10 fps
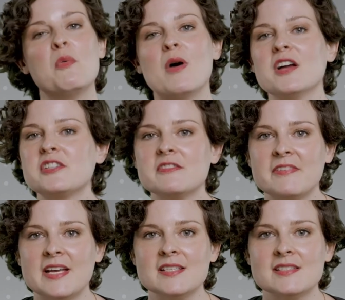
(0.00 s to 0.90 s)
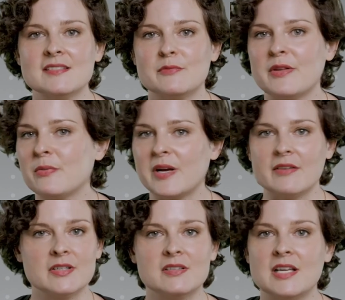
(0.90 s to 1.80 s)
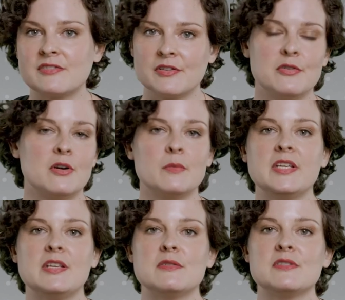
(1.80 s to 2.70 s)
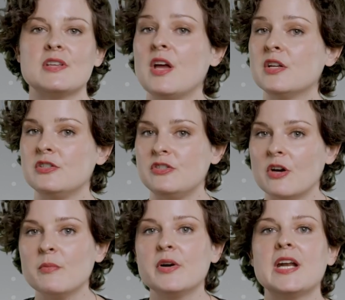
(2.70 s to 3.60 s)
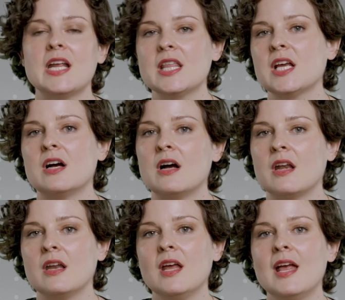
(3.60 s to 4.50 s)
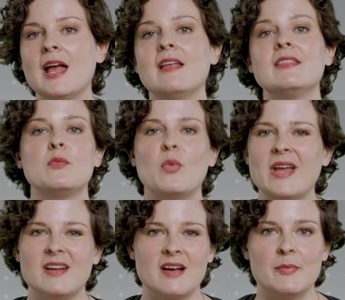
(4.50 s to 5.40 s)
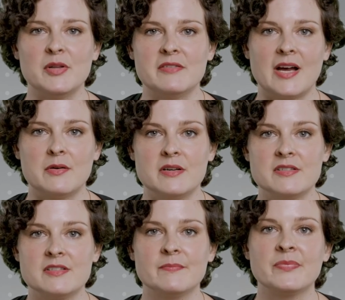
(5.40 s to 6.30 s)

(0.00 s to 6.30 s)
wash your face with whatever cleanser you normally use, don't put anything on, and then wait a couple of hours.